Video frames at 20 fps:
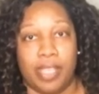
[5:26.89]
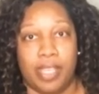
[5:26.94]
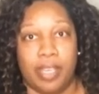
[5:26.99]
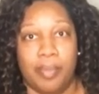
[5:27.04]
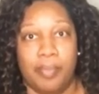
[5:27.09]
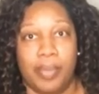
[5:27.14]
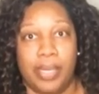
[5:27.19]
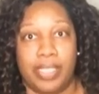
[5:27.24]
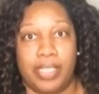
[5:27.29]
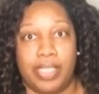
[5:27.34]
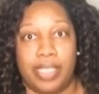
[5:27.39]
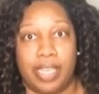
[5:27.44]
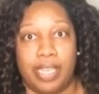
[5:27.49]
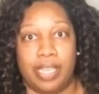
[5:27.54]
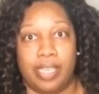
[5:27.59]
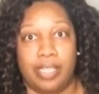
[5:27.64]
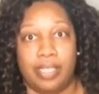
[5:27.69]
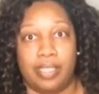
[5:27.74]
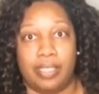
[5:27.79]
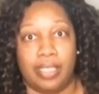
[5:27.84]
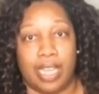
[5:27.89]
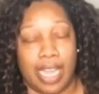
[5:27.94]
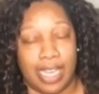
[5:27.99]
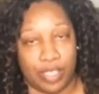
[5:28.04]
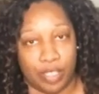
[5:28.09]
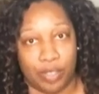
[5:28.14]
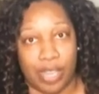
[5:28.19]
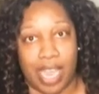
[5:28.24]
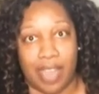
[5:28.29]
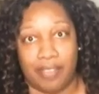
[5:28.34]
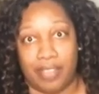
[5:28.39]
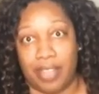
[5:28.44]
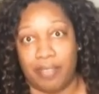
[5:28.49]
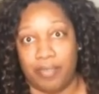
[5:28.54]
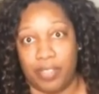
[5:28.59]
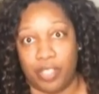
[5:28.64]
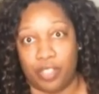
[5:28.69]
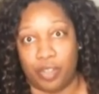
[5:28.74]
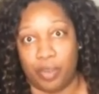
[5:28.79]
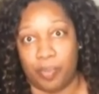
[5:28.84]
but I do have that
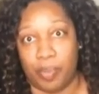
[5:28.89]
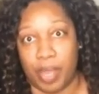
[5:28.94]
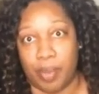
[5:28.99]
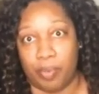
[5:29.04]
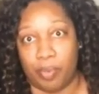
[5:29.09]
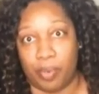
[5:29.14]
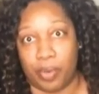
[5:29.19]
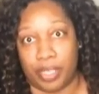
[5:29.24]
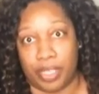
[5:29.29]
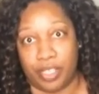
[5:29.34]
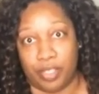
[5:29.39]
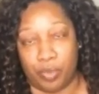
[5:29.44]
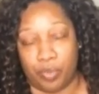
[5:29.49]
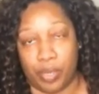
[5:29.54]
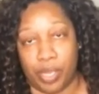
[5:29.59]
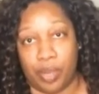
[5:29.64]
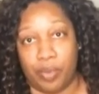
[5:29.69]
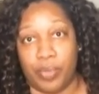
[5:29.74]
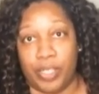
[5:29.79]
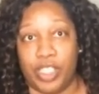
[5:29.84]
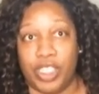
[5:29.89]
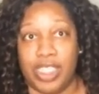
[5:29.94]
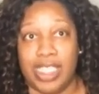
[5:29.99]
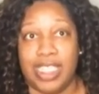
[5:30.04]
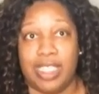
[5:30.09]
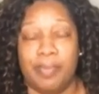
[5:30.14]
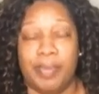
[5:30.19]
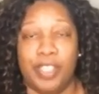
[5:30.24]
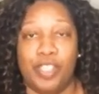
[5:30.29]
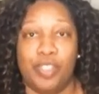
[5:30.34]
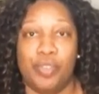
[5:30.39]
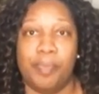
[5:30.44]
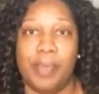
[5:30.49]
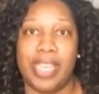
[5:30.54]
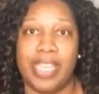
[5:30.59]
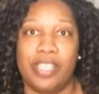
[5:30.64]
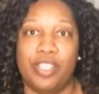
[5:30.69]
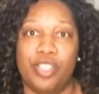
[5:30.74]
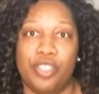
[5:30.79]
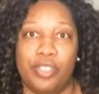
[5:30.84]
physical paperwork as well, which leads me to making
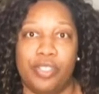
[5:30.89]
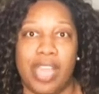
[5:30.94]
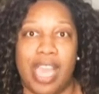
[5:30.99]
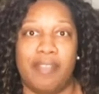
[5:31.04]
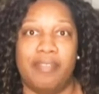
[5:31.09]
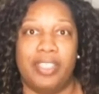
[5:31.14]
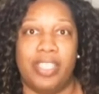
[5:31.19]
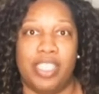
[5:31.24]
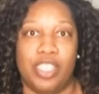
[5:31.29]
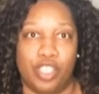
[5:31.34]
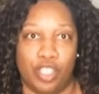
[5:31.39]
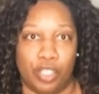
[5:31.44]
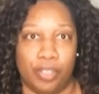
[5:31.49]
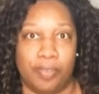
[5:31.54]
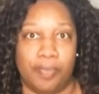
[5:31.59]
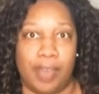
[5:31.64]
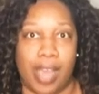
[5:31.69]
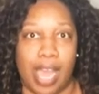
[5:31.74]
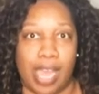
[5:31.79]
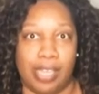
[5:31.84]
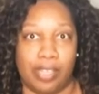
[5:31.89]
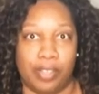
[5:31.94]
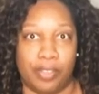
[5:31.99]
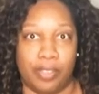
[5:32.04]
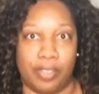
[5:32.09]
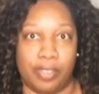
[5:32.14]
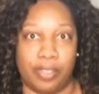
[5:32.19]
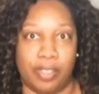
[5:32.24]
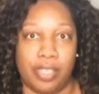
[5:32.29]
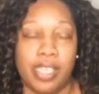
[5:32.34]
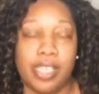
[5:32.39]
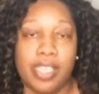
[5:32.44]
sure you have digital files,